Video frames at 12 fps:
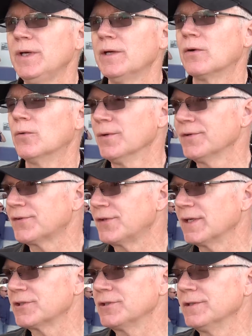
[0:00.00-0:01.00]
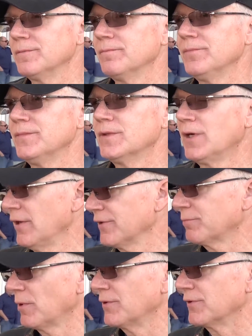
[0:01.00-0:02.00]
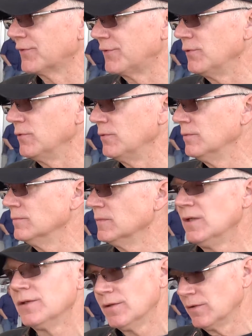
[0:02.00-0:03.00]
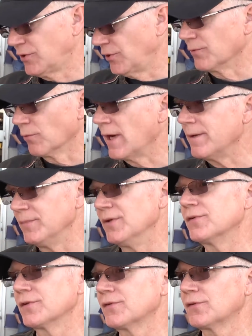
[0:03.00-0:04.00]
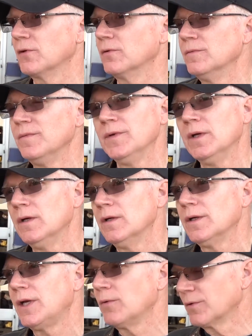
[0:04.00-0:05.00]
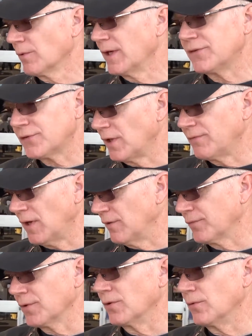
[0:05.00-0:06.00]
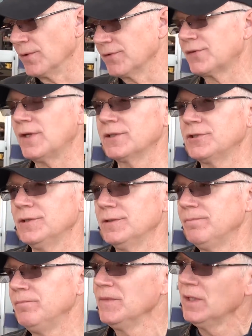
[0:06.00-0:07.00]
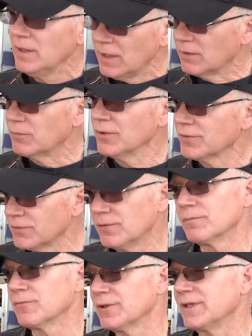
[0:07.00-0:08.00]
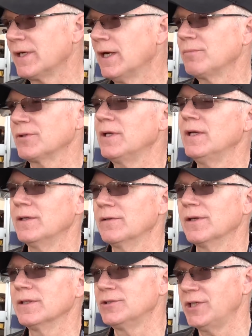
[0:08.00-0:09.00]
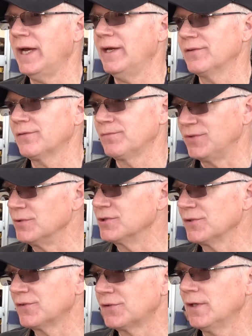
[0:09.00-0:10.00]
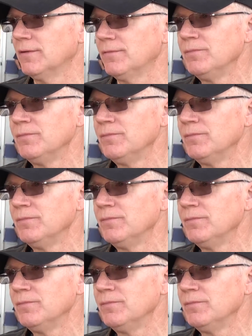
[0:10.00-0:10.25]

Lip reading: We had a horn section. Gar's brother Stu could write music, so he would write stuff out for the horn section. And we were doing really complicated jazz fusion stuff.